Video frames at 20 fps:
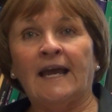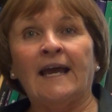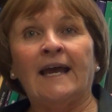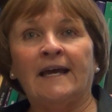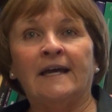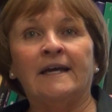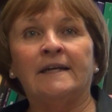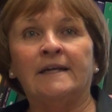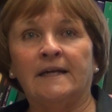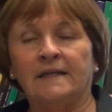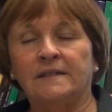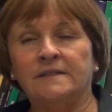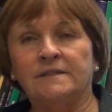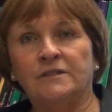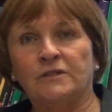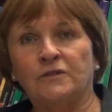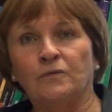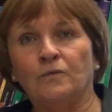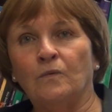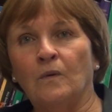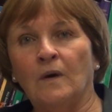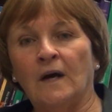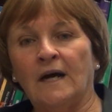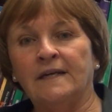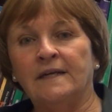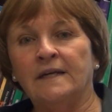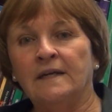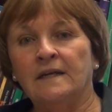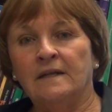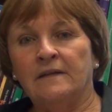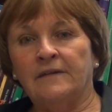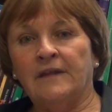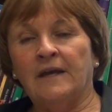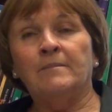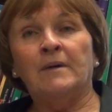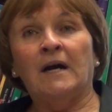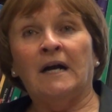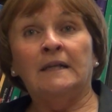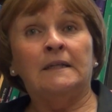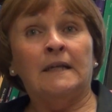ahead as to what they
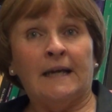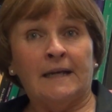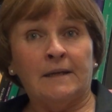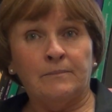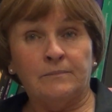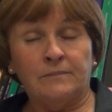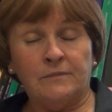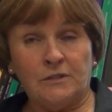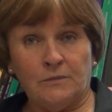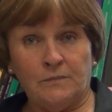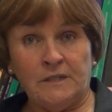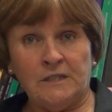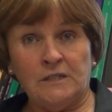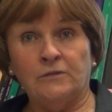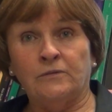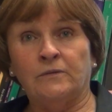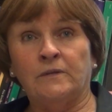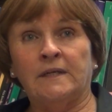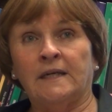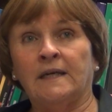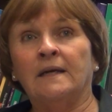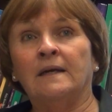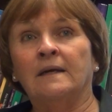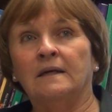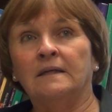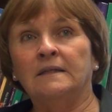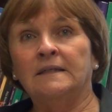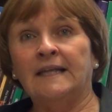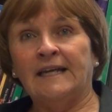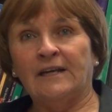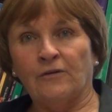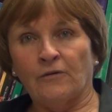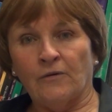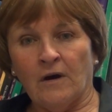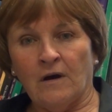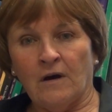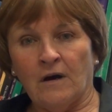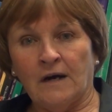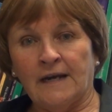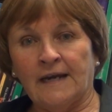might like to be doing later
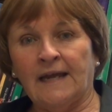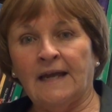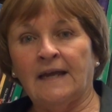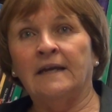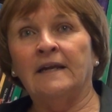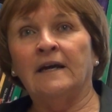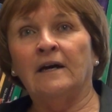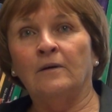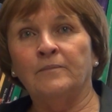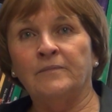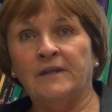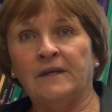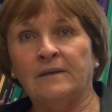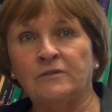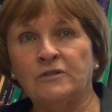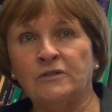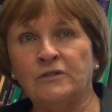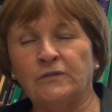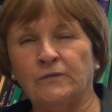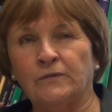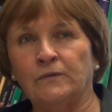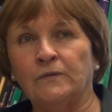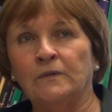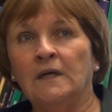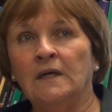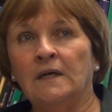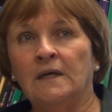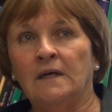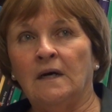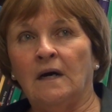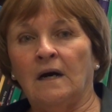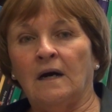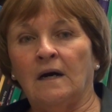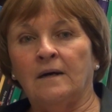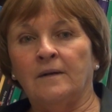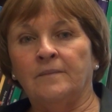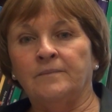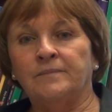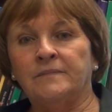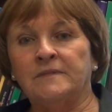on and help them to
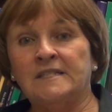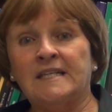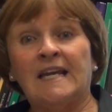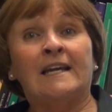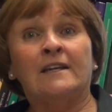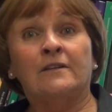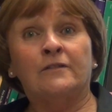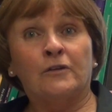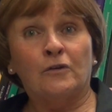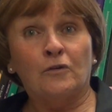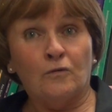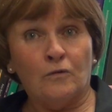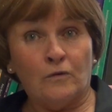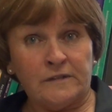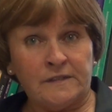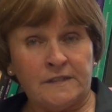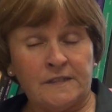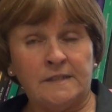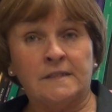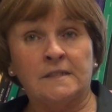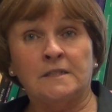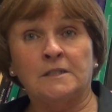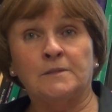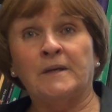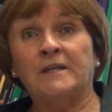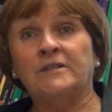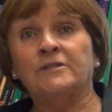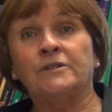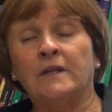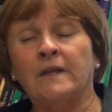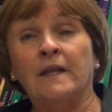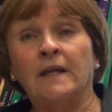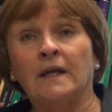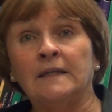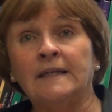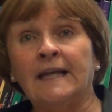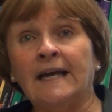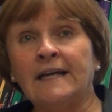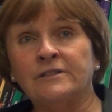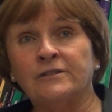um, take the courses, especially the
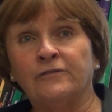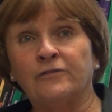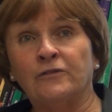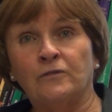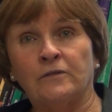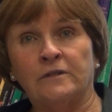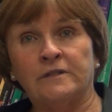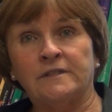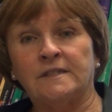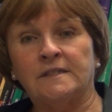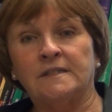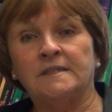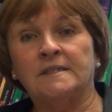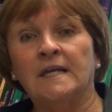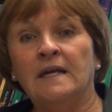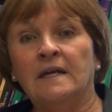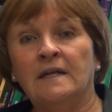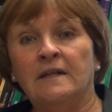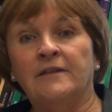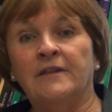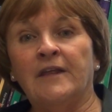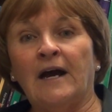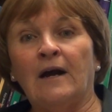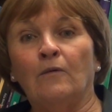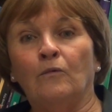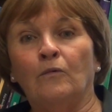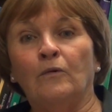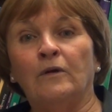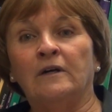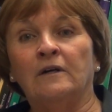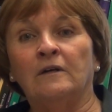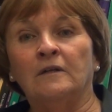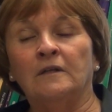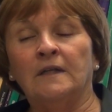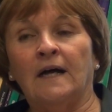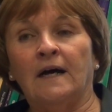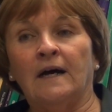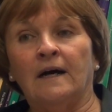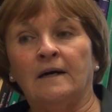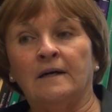elective courses, that
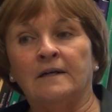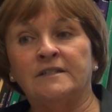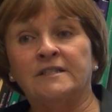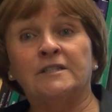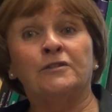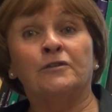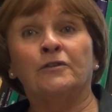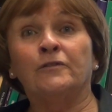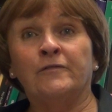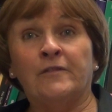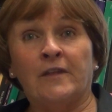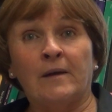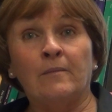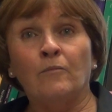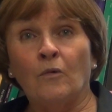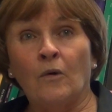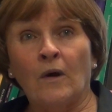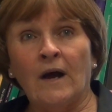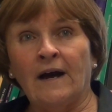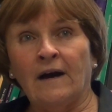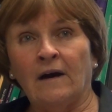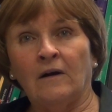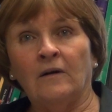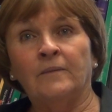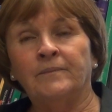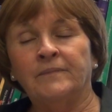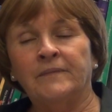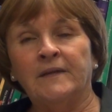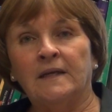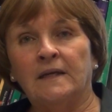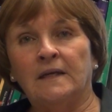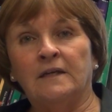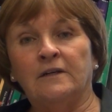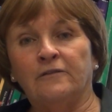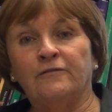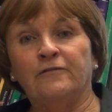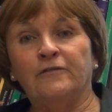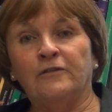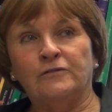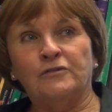will uh, serve them well in
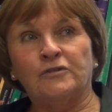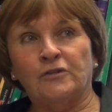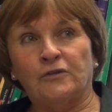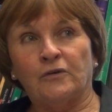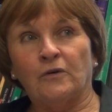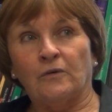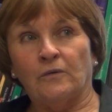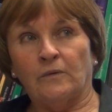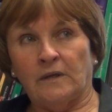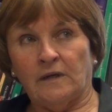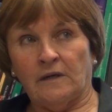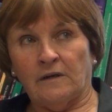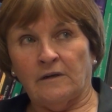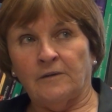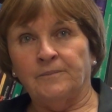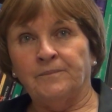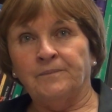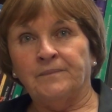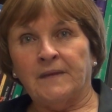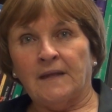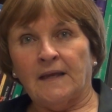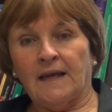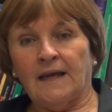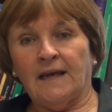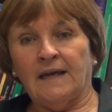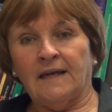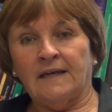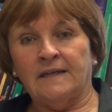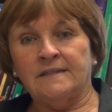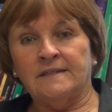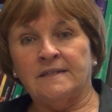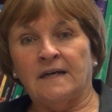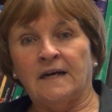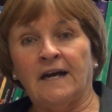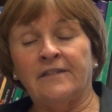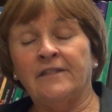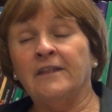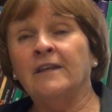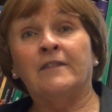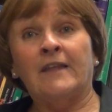a future career. And
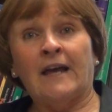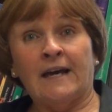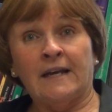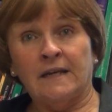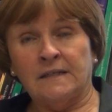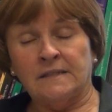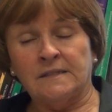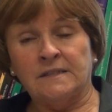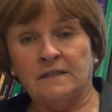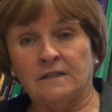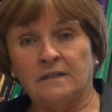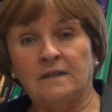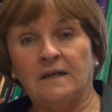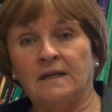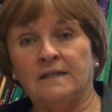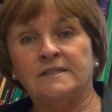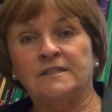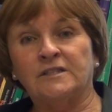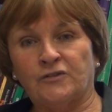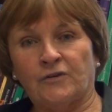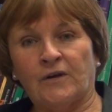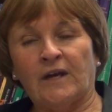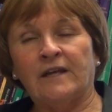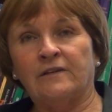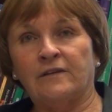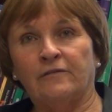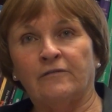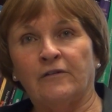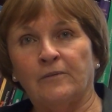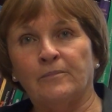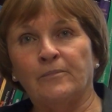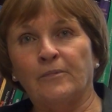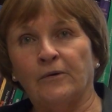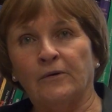I think that is a, a strength of our